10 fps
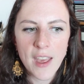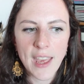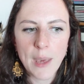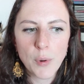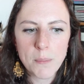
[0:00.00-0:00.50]

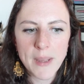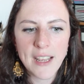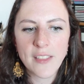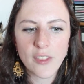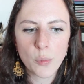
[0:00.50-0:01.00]
it would
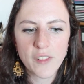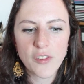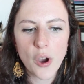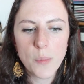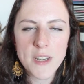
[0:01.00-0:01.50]
mean that there was
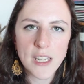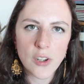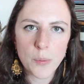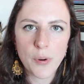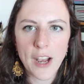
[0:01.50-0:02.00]
no
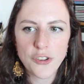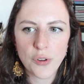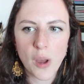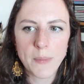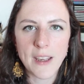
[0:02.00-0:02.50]
particular pressure
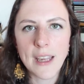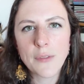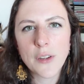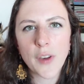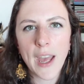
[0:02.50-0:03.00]
on me,
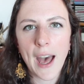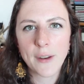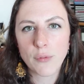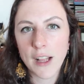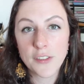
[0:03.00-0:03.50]
even if I had
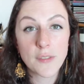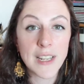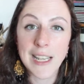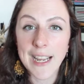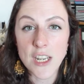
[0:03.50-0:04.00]
a relatively
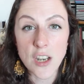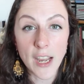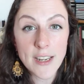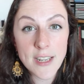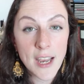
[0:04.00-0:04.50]
late
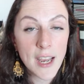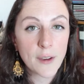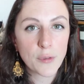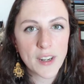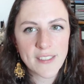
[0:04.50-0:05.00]
night.
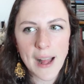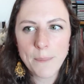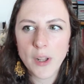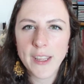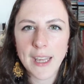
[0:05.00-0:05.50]
For
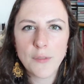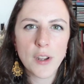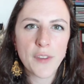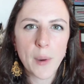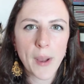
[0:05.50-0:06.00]
example, like even
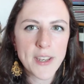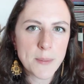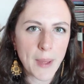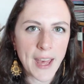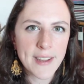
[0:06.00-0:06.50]
if I went to
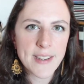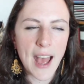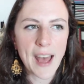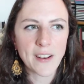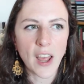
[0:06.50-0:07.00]
bed
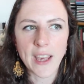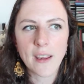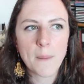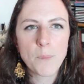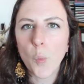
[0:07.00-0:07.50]
at
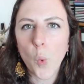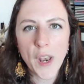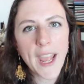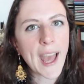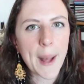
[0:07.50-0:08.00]
like 1
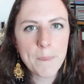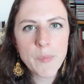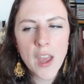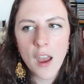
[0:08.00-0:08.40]
a.m,